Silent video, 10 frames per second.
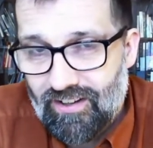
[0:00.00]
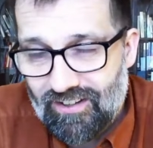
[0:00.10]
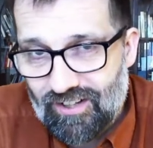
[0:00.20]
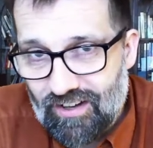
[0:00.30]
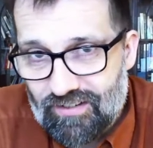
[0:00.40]

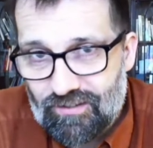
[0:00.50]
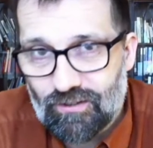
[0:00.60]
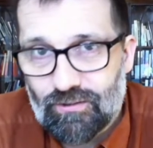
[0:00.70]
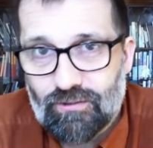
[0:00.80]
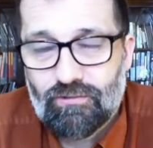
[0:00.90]

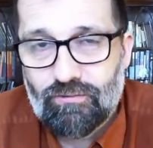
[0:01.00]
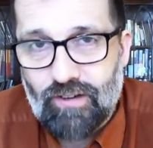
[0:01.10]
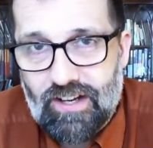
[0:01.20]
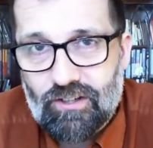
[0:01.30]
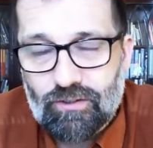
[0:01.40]
terrestrial
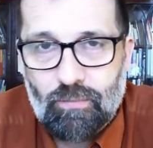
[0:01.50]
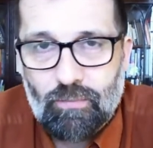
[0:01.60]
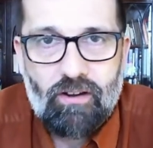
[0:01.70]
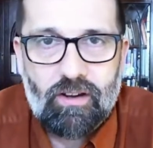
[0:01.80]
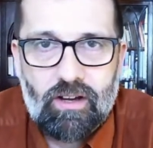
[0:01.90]
radio in
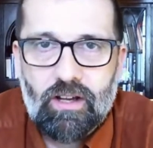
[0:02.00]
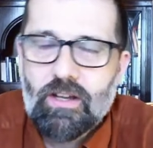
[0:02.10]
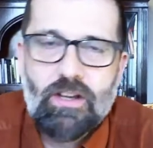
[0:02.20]
America.